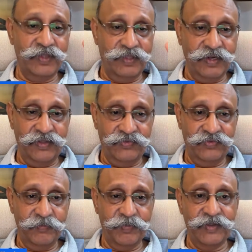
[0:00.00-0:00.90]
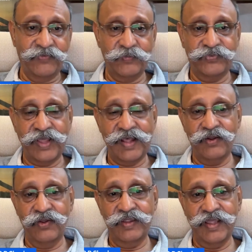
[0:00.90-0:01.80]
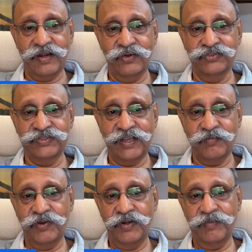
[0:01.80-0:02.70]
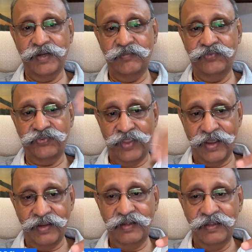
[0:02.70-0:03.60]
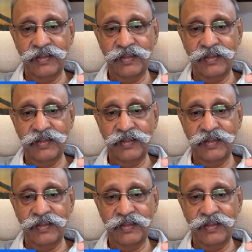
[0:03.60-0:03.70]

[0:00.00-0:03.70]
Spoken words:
That is, from Yarlung Sangpo, it becomes Siang.